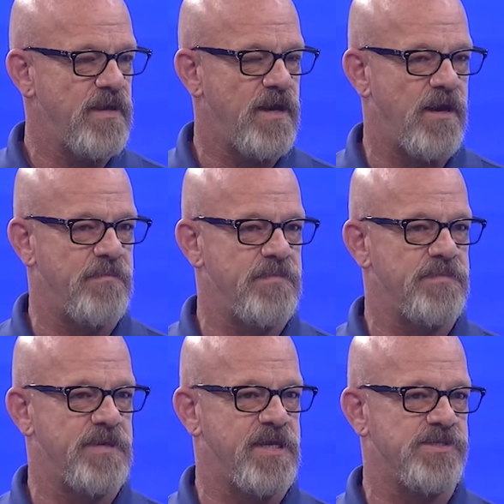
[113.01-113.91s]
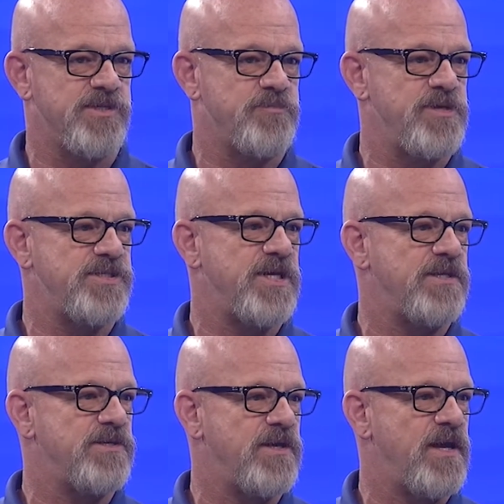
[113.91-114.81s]
um, because they're
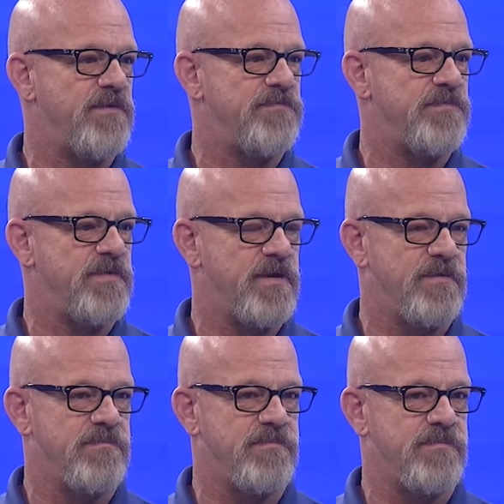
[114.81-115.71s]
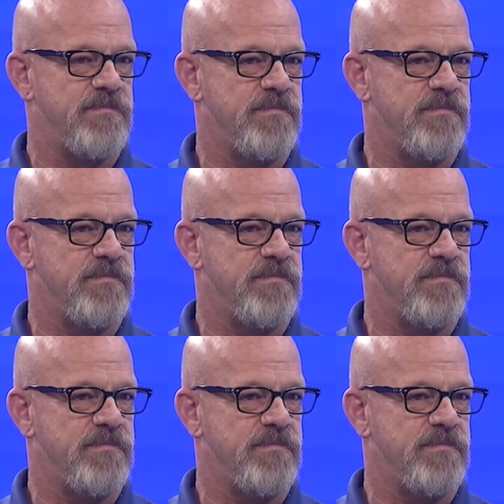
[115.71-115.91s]
preset to have um,